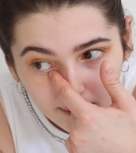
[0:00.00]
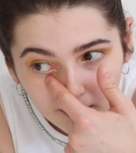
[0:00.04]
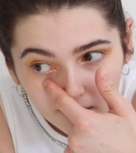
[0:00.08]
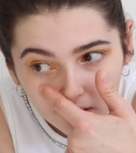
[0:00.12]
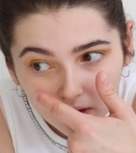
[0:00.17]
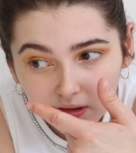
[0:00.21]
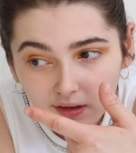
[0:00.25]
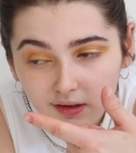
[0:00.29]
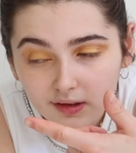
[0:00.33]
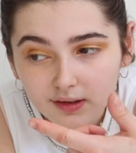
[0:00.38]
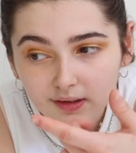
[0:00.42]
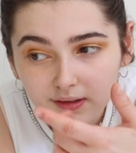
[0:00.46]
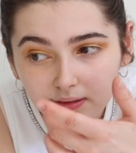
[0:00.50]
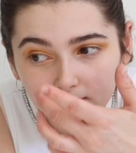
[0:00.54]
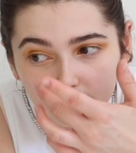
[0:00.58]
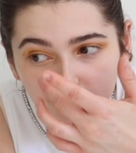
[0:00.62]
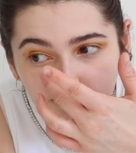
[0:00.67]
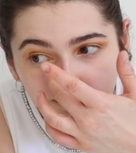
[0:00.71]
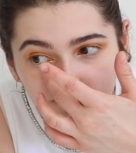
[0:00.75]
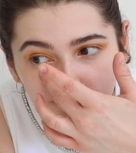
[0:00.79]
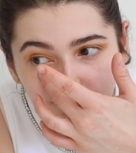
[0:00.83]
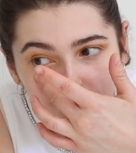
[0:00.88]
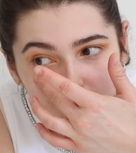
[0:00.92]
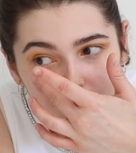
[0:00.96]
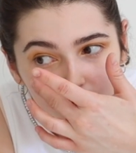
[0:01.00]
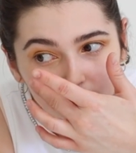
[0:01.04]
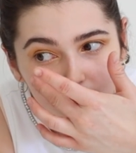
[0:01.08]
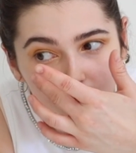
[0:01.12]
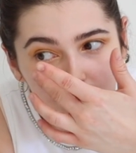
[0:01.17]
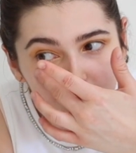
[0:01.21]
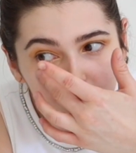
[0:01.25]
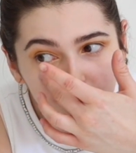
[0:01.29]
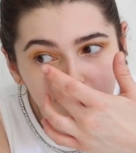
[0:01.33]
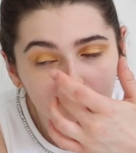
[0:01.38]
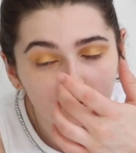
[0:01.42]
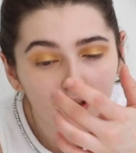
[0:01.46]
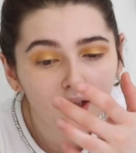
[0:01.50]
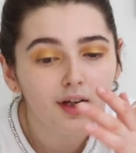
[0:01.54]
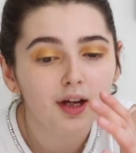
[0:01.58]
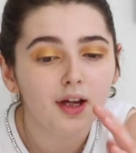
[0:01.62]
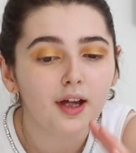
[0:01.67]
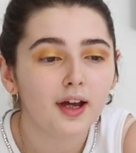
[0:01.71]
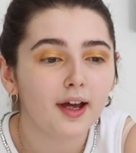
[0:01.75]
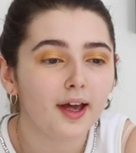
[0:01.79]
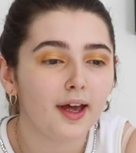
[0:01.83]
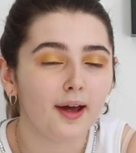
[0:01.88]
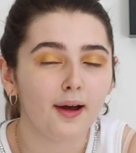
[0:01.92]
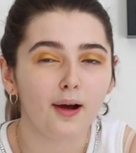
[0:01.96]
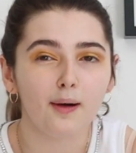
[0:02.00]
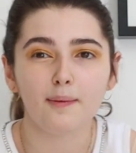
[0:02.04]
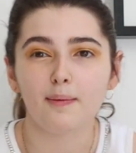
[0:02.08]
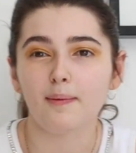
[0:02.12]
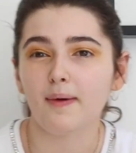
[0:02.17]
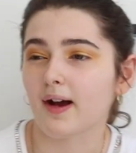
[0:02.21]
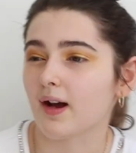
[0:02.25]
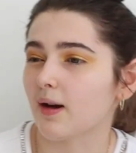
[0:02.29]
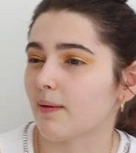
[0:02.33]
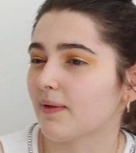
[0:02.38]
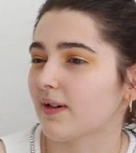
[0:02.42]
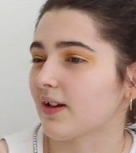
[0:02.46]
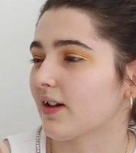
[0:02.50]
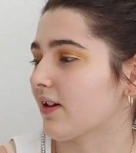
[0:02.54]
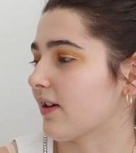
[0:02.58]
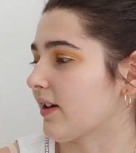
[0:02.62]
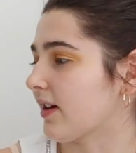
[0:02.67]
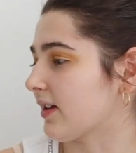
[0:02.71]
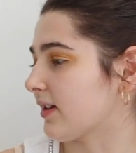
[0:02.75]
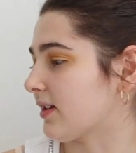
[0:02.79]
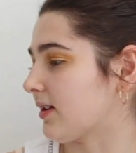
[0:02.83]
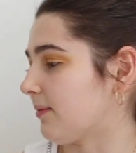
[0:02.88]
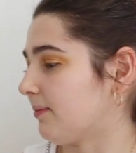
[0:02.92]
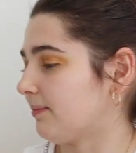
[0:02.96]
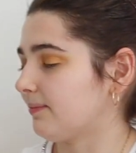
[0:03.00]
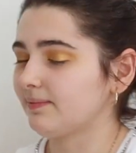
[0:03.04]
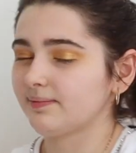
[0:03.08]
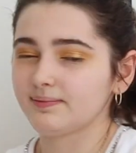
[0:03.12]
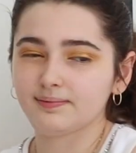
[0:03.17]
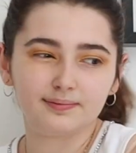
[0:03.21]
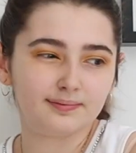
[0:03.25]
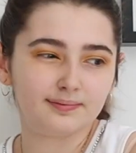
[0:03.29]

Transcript: because okay, I'll be back. I'm gonna go get some.